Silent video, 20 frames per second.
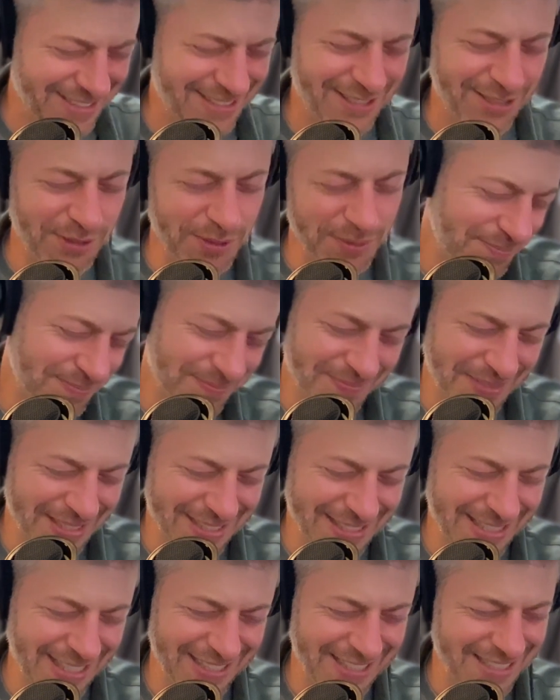told me my
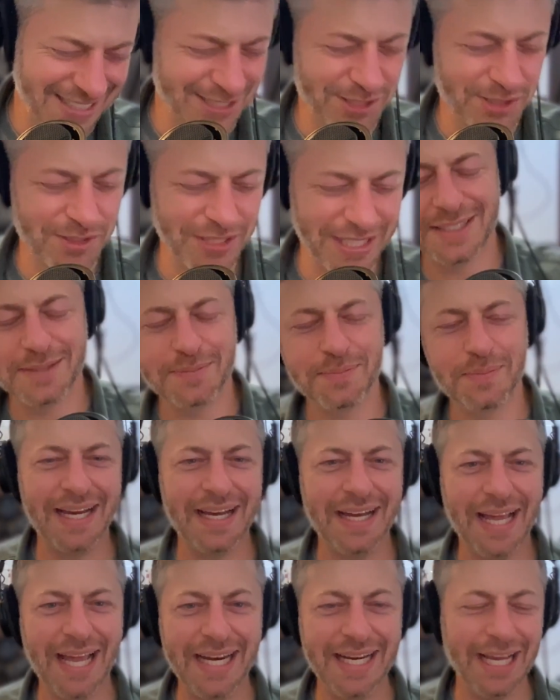standing is great.
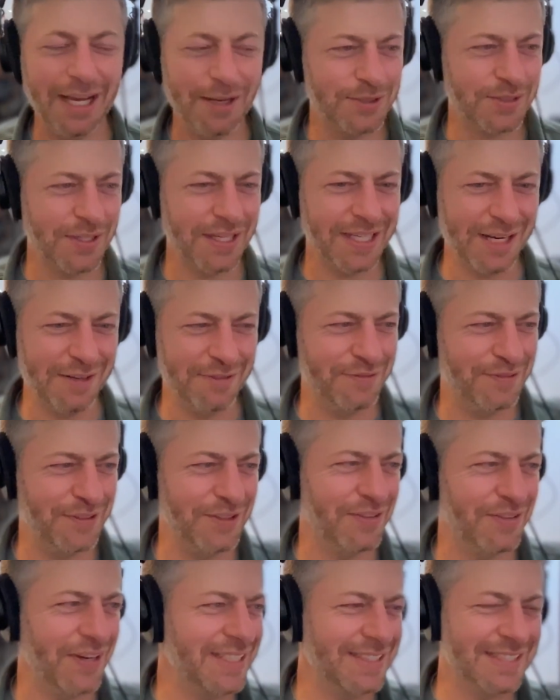But anyhow, so I got a
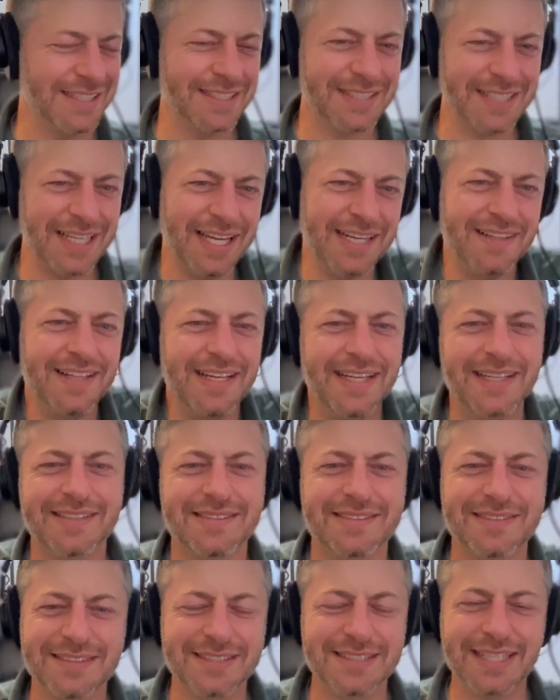footrest and it's kind
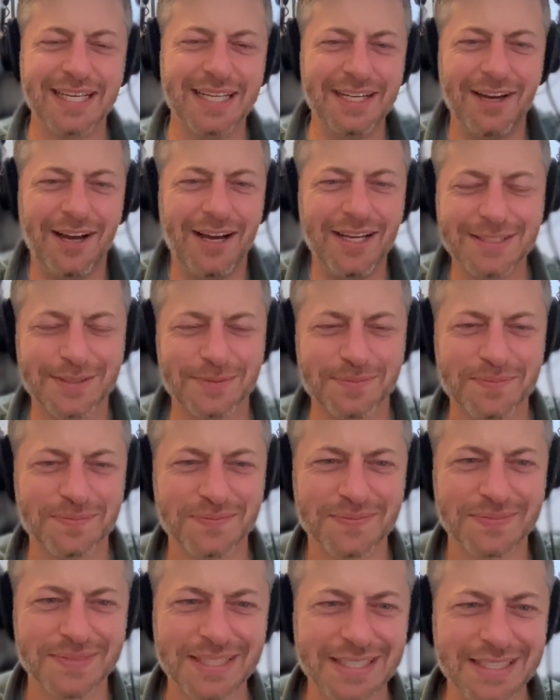of awesome.
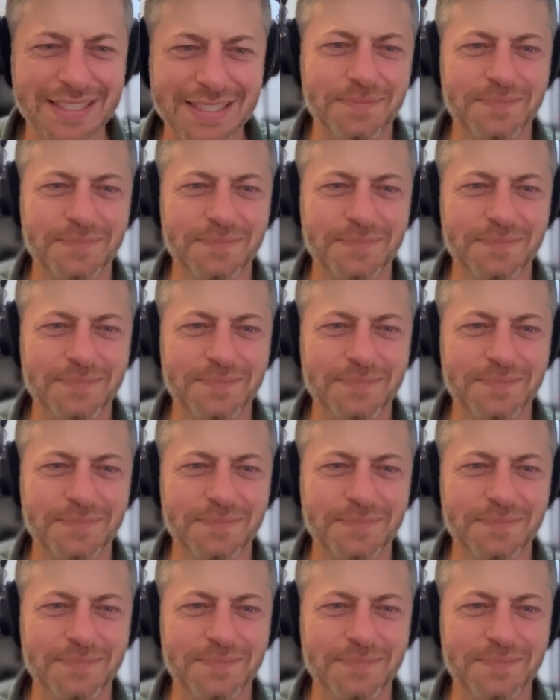And it's,